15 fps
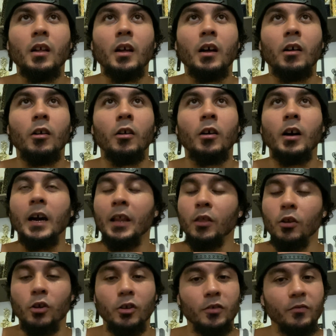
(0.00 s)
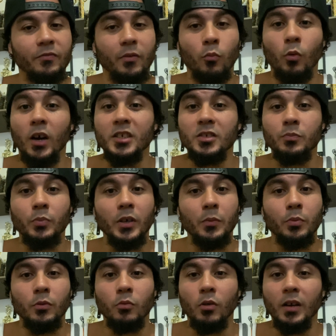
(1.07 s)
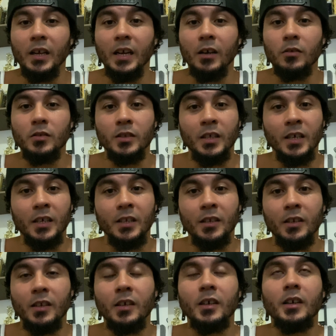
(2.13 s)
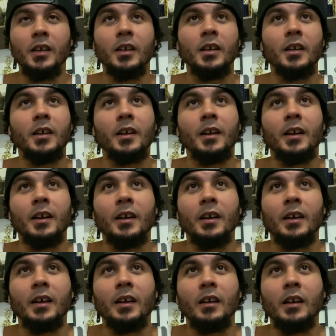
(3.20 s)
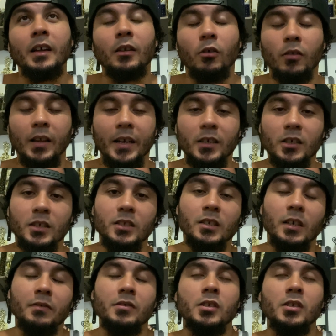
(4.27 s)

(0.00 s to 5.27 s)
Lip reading: I learned from watching people work out then and all that good stuff.